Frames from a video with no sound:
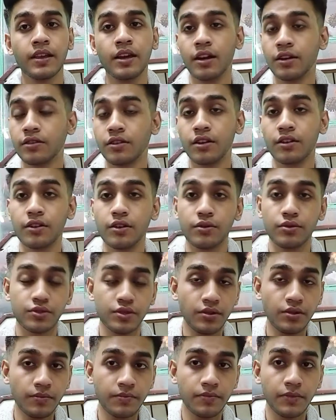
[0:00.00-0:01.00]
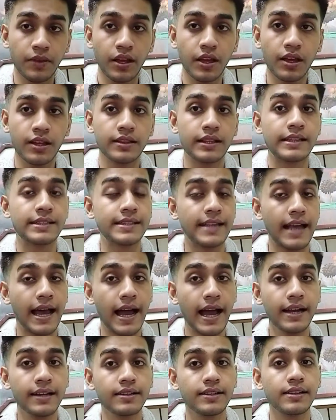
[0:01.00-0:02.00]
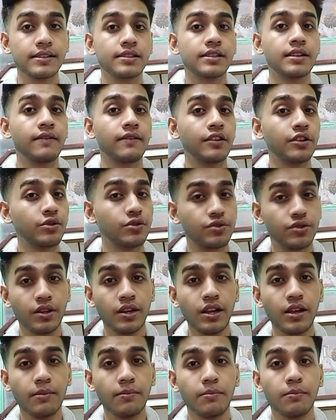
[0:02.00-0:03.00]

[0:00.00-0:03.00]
In conclusion, this act is revolutionary,